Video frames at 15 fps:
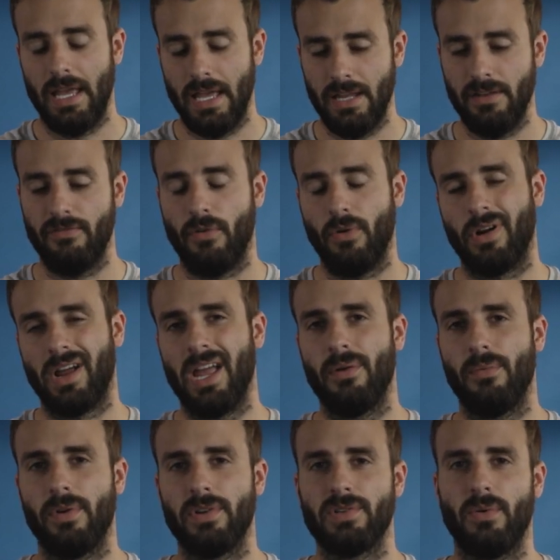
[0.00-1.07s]
in 4K
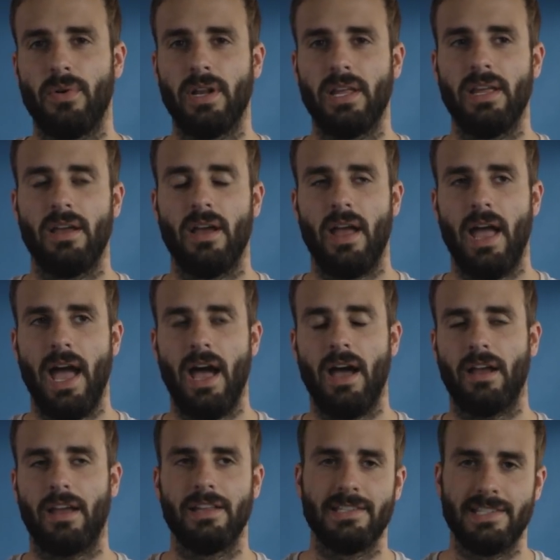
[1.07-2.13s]
120
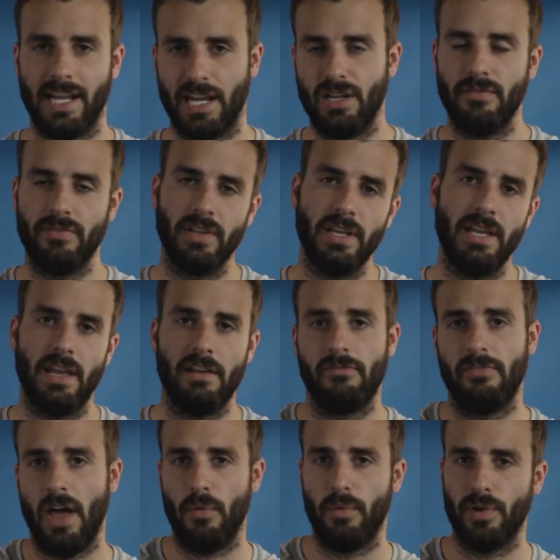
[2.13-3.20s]
uh, consecutively,
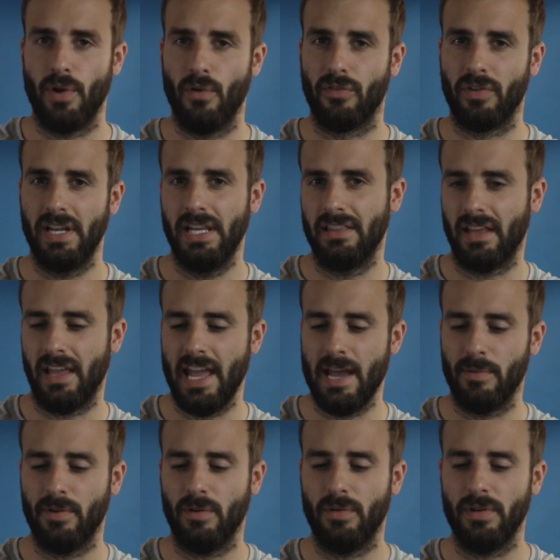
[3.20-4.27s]
if that would overheat the
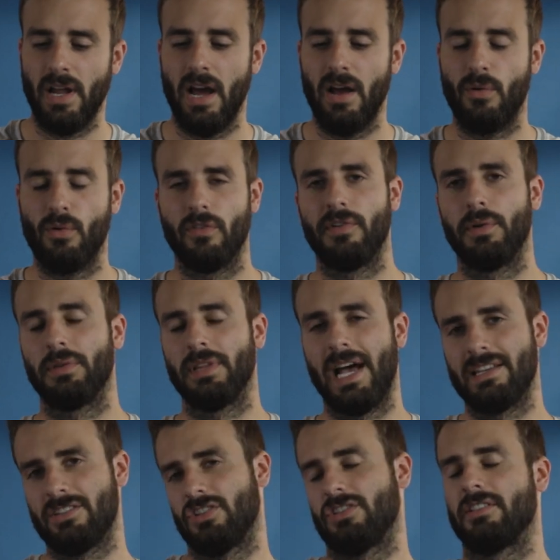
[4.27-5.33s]
camera or not, or if it would
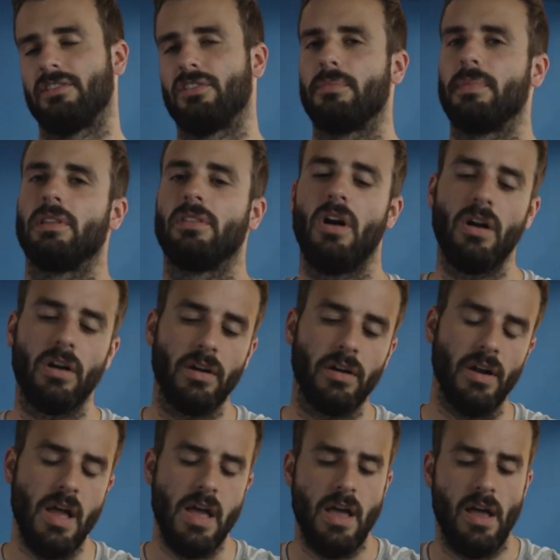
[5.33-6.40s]
last just a little bit longer.